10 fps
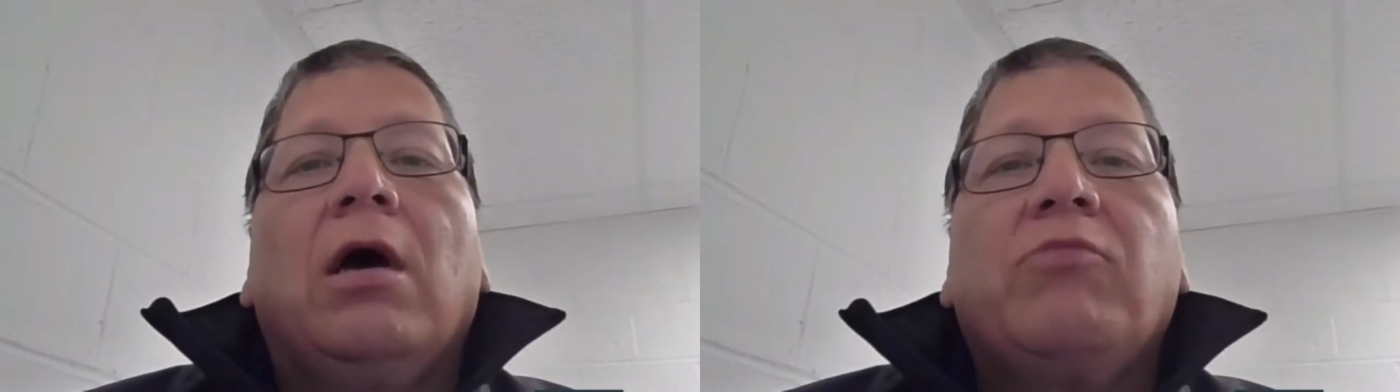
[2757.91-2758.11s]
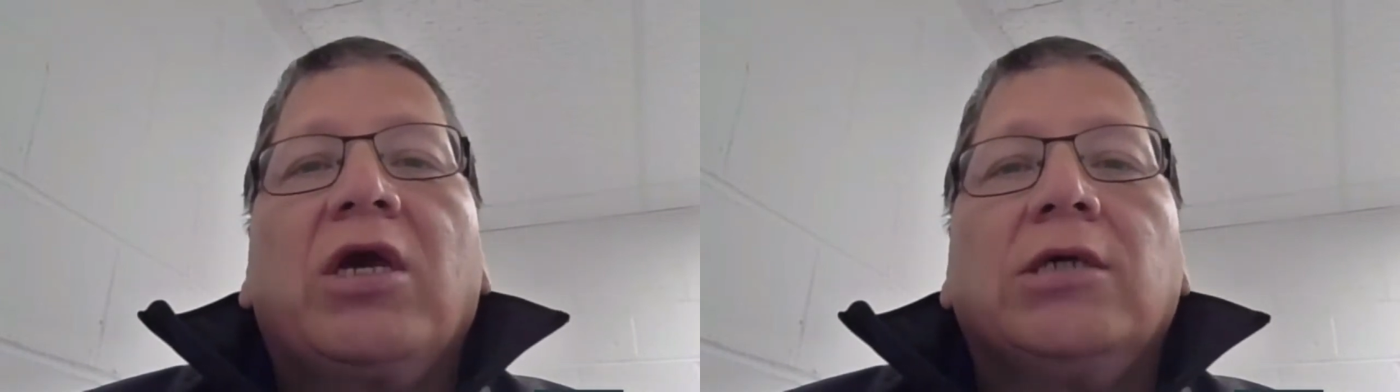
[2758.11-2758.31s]

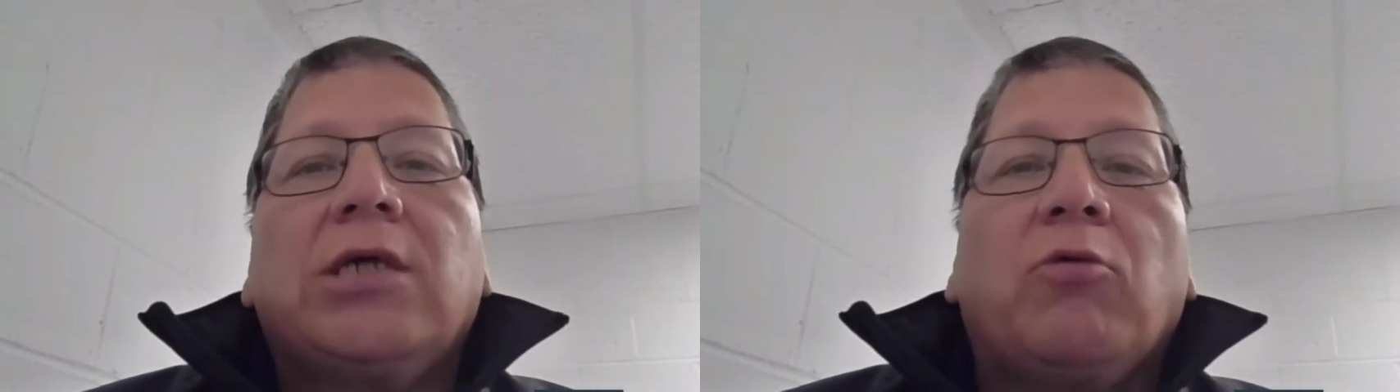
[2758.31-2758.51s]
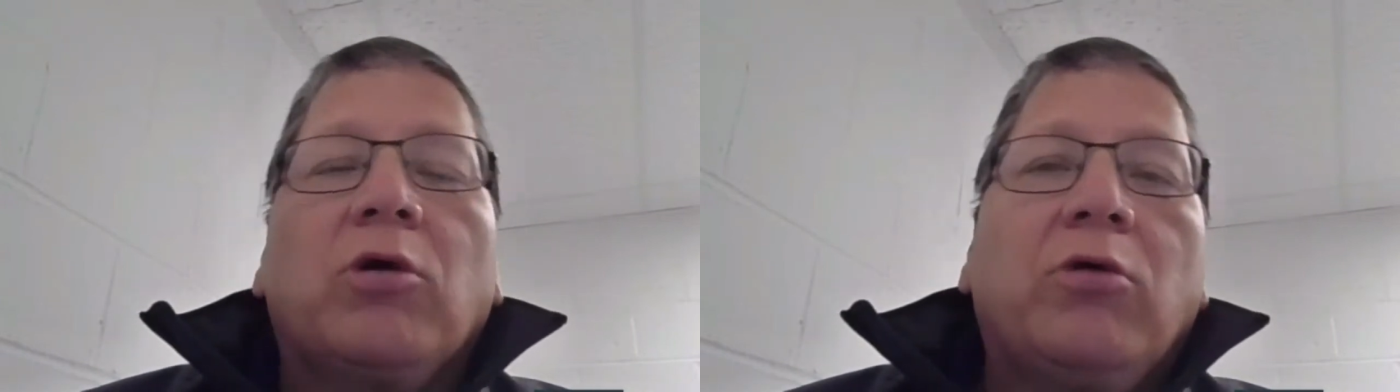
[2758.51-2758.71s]
because
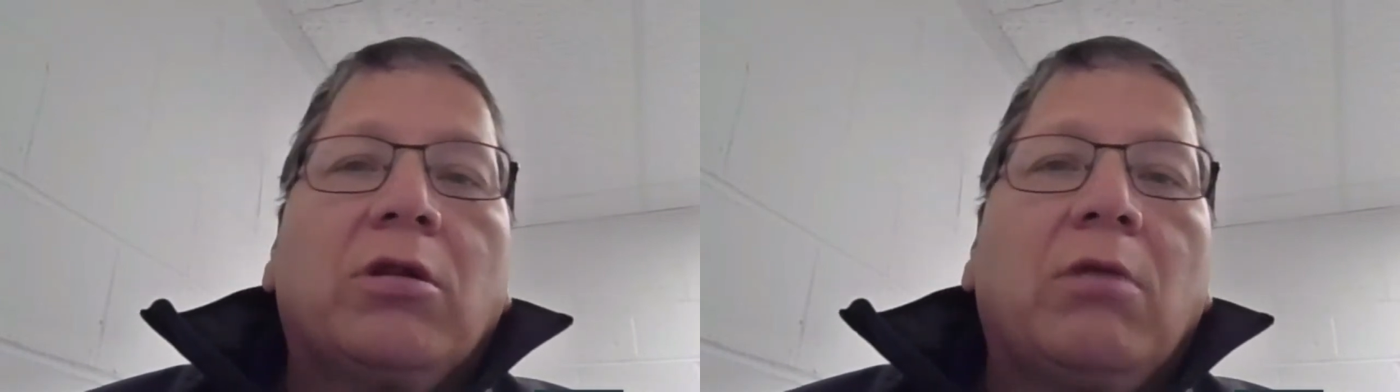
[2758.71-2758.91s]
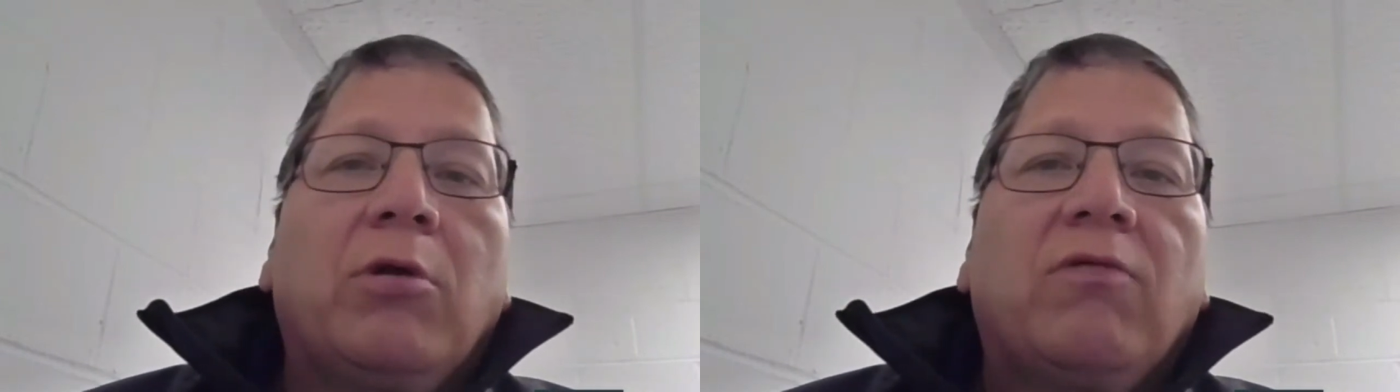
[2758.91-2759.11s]
I work
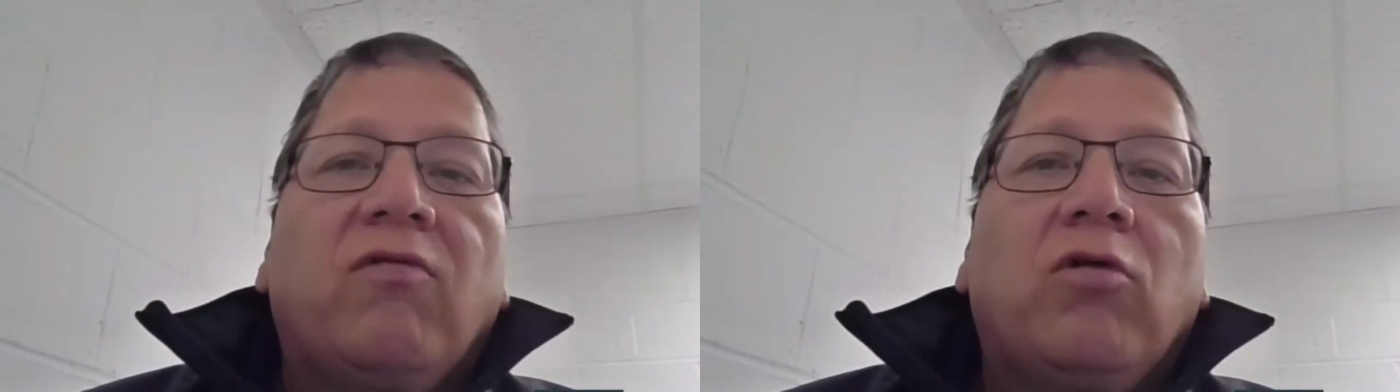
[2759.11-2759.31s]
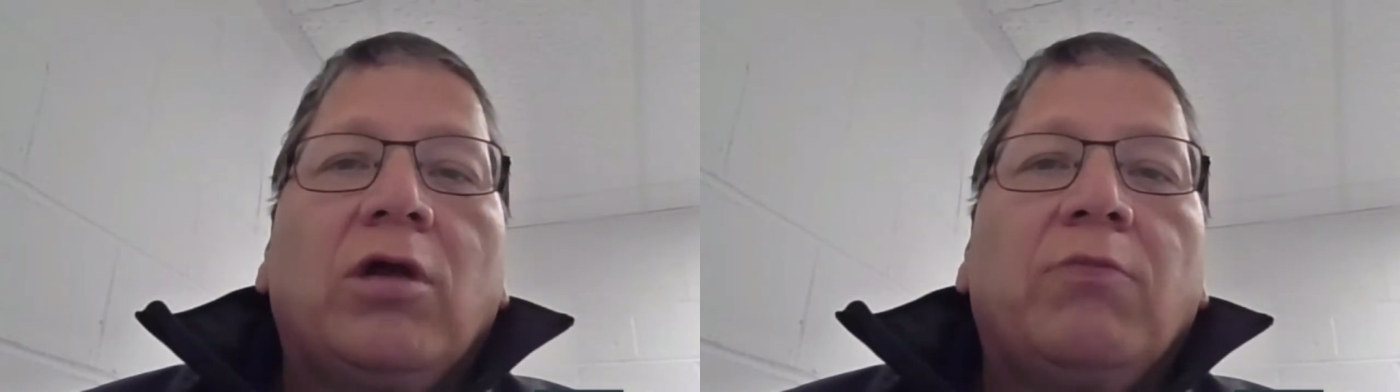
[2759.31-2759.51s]
with about
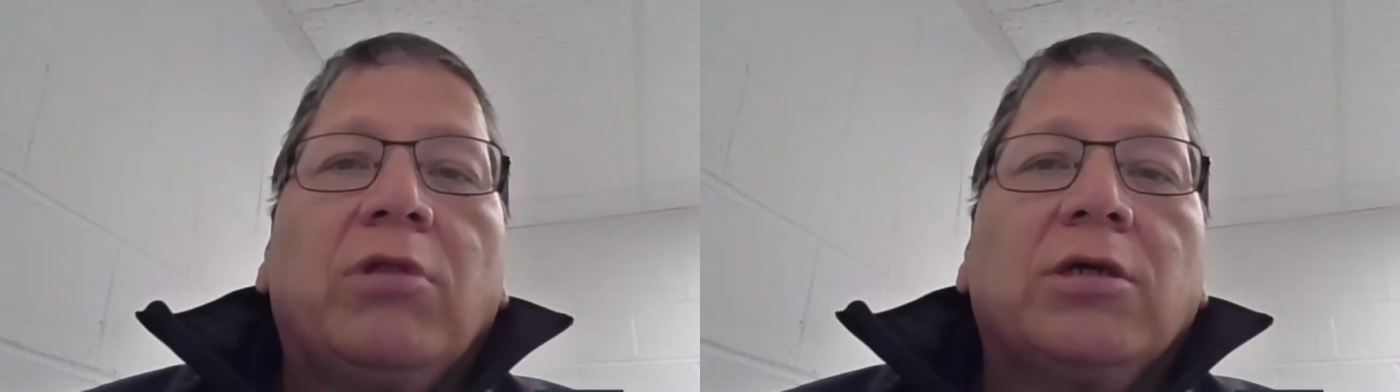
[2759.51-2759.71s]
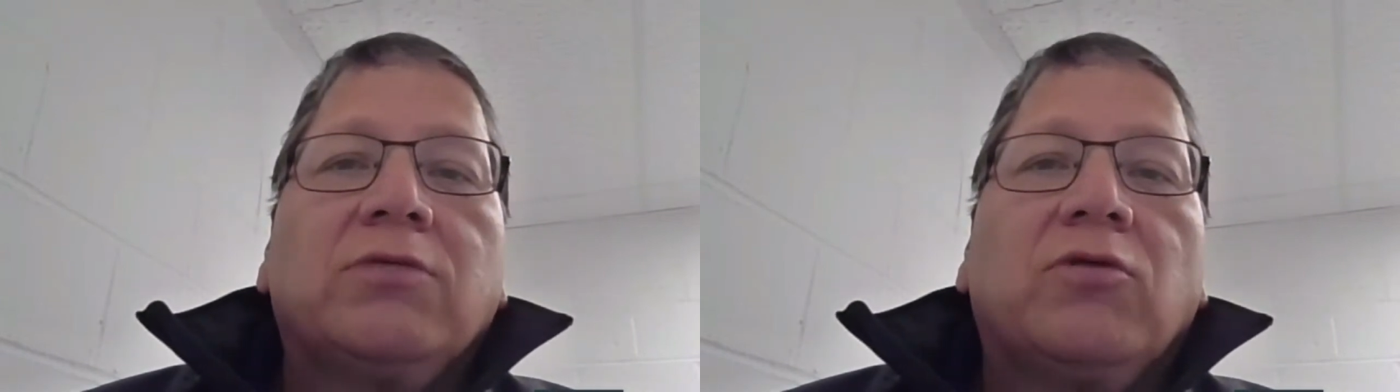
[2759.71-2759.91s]
40 plus